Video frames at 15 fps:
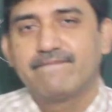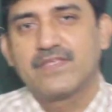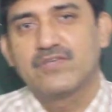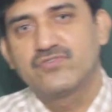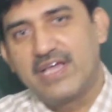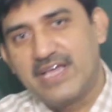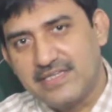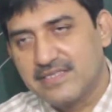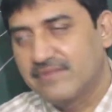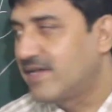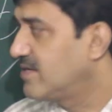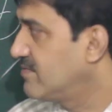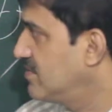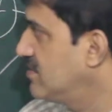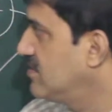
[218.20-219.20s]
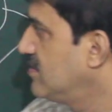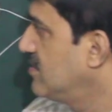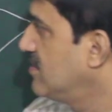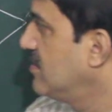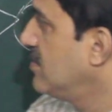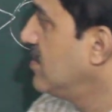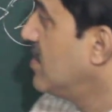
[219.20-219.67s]
So A is the variable.
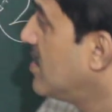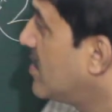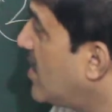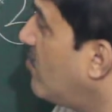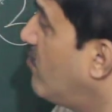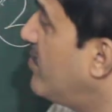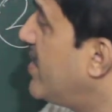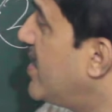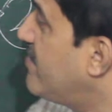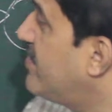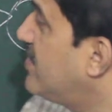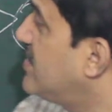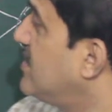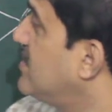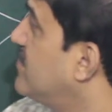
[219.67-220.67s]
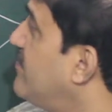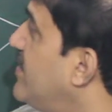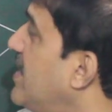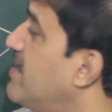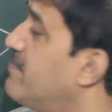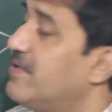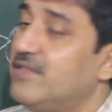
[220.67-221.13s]
Now whenever there is a
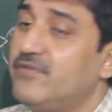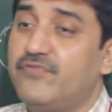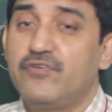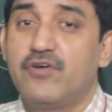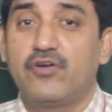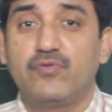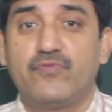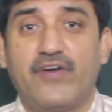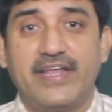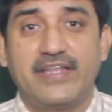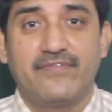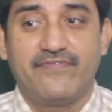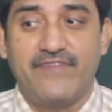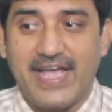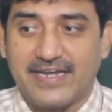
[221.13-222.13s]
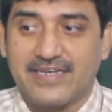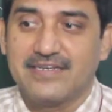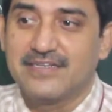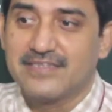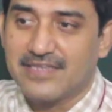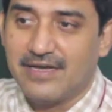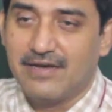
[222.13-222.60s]
variable, if you want to find the
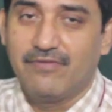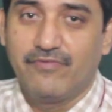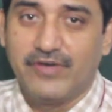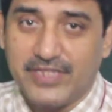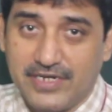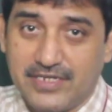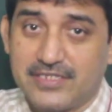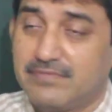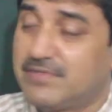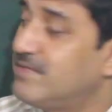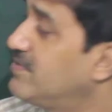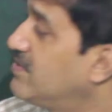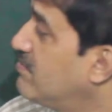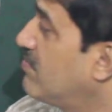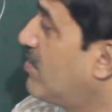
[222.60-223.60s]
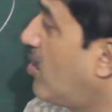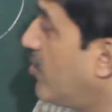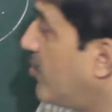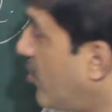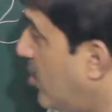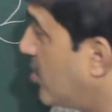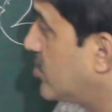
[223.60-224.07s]
factors, whether it is divisible or
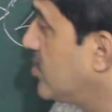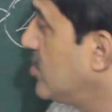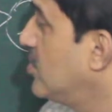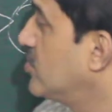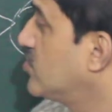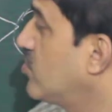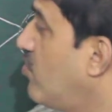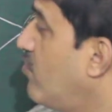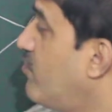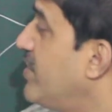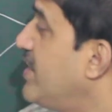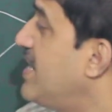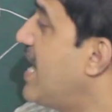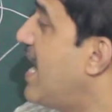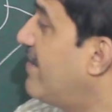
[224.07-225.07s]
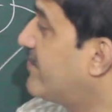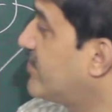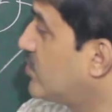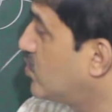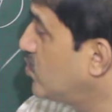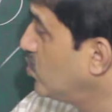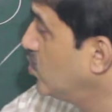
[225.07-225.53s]
not, so we
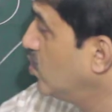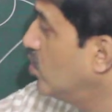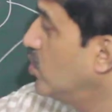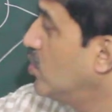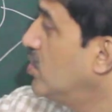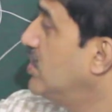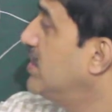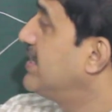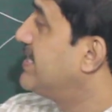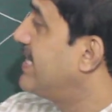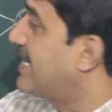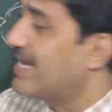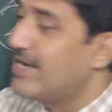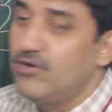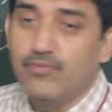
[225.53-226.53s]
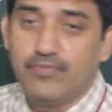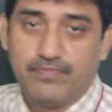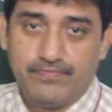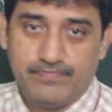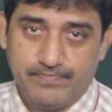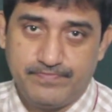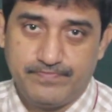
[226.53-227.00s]
have to take a look.
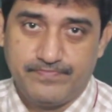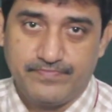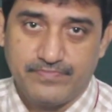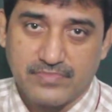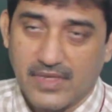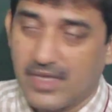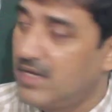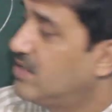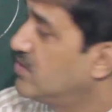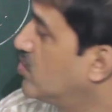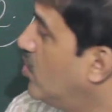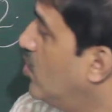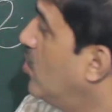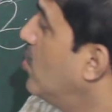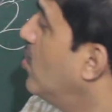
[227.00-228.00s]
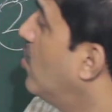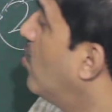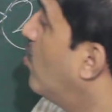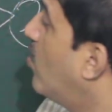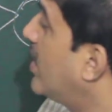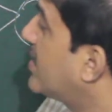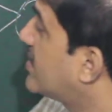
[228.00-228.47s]
So
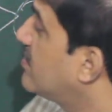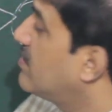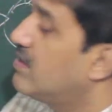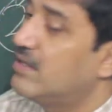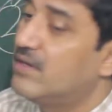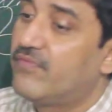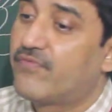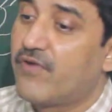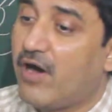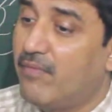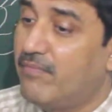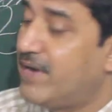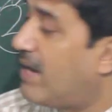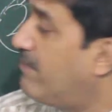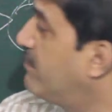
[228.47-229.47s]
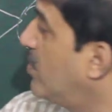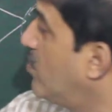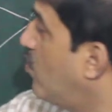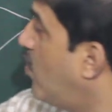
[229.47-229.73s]
what from number